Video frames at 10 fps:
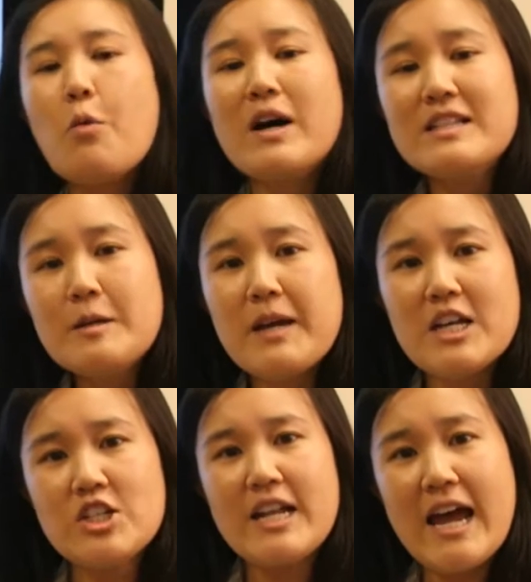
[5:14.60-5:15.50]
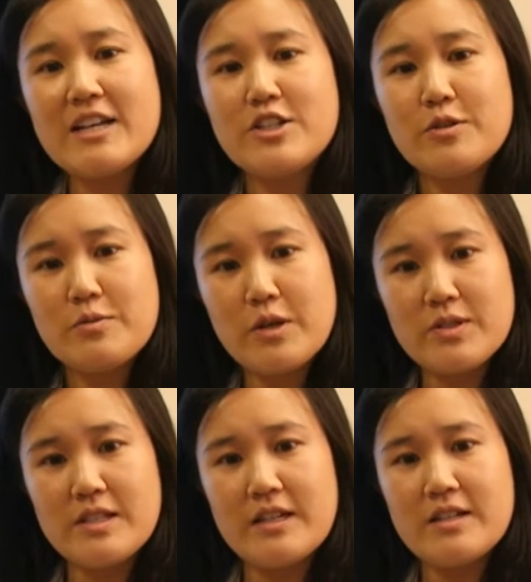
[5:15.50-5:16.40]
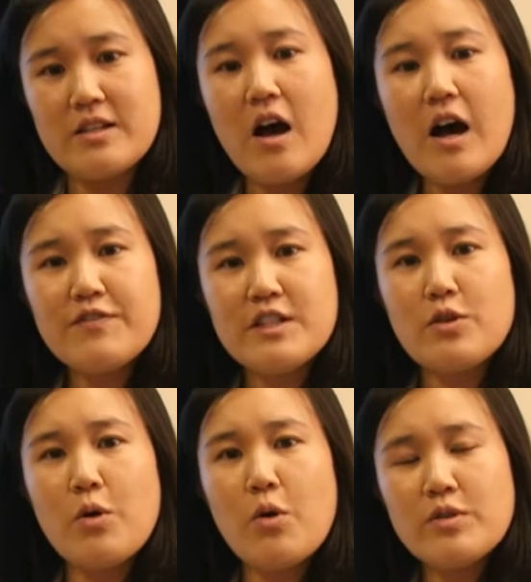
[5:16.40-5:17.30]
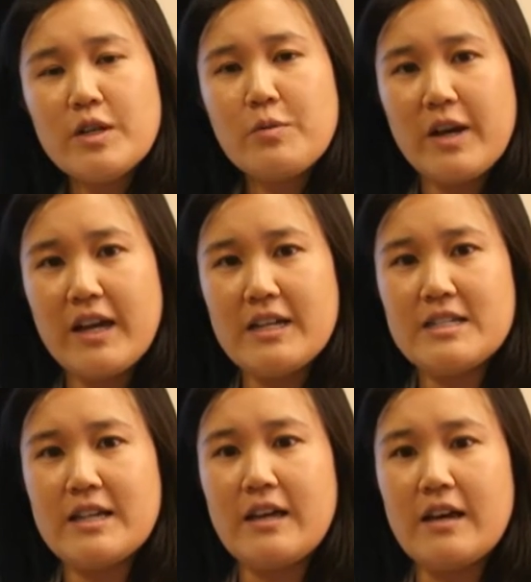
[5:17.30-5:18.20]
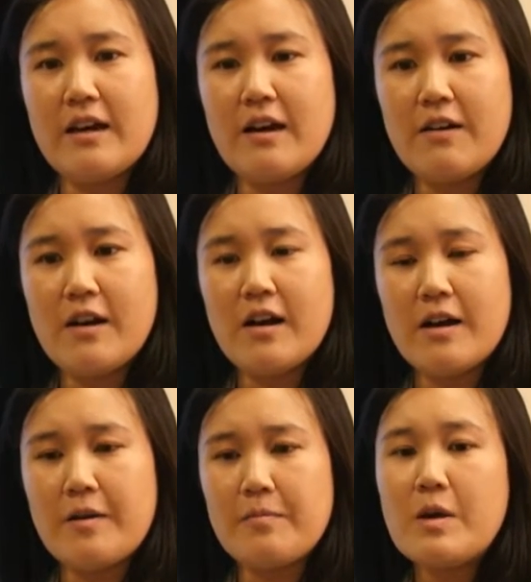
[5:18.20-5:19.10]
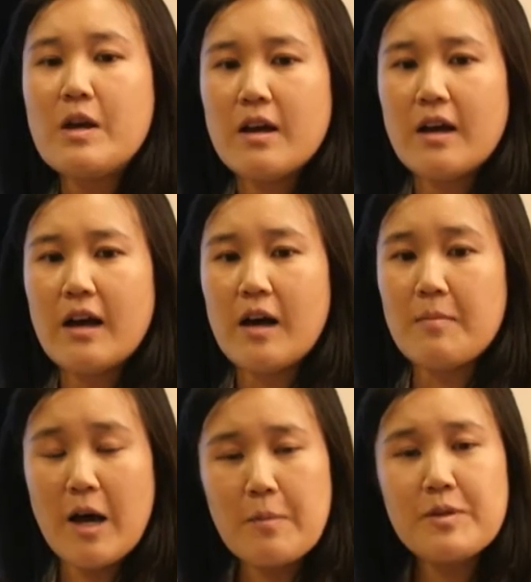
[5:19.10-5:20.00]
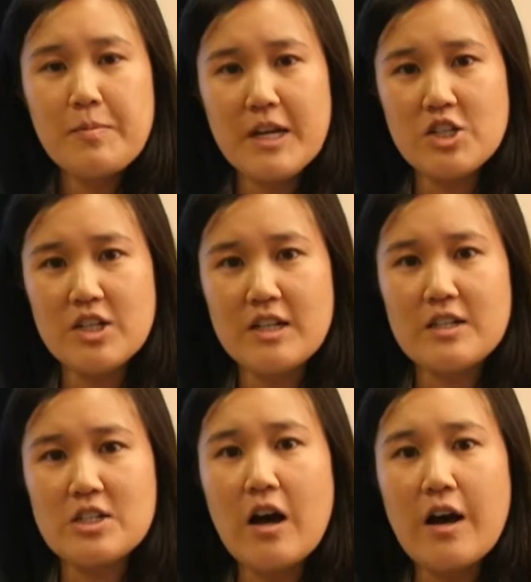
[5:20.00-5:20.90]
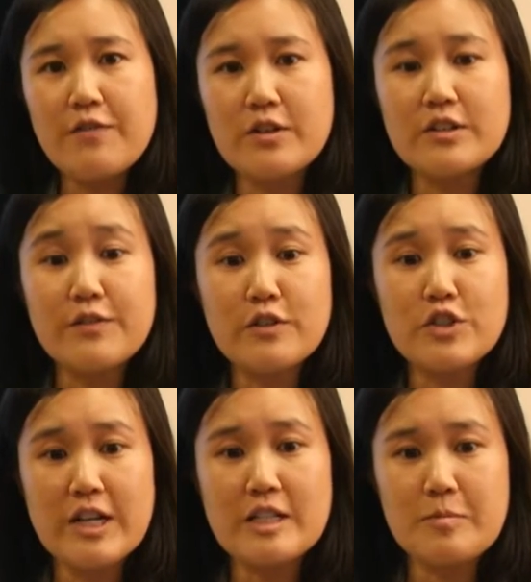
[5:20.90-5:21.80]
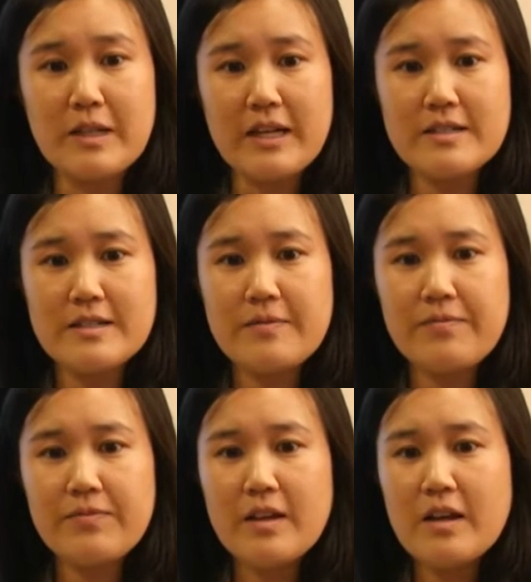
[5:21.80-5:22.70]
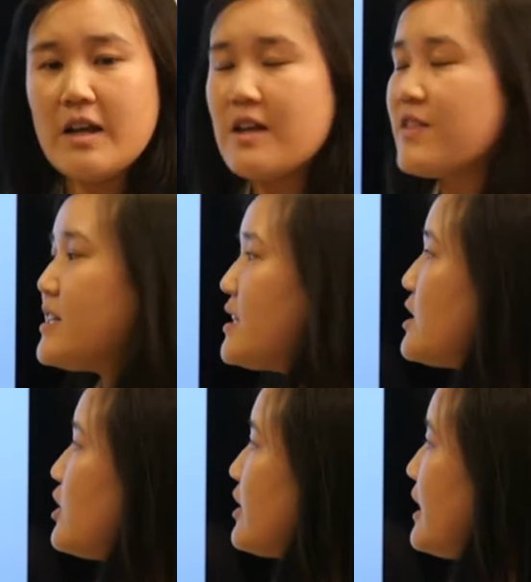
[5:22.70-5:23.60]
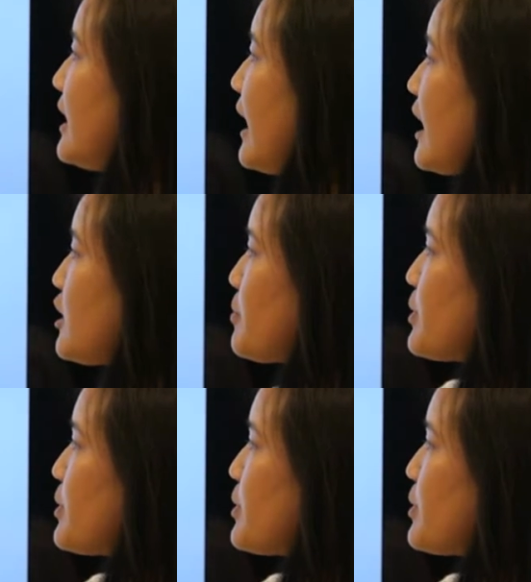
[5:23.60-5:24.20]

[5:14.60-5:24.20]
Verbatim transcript: Once a patient has cirrhosis, often the only way to um, um, help the patient is to offer a liver transplant. This is looking at the